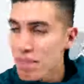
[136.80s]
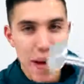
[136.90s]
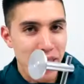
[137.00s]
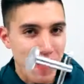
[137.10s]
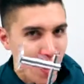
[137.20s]

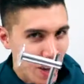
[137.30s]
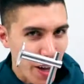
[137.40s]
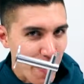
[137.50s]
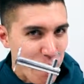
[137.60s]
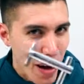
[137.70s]
man, they've got a
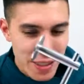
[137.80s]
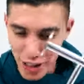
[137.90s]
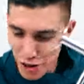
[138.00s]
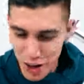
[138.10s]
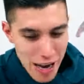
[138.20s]
lot of puns
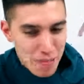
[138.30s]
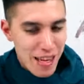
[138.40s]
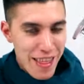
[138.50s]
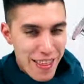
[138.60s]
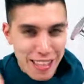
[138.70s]
in their
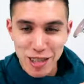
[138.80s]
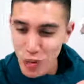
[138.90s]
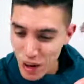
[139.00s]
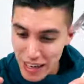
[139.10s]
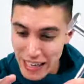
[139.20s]
names.
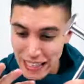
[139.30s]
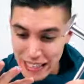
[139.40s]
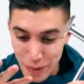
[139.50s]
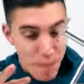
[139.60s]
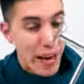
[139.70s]
This one
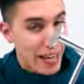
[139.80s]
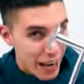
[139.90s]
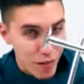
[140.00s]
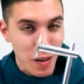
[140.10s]
is made out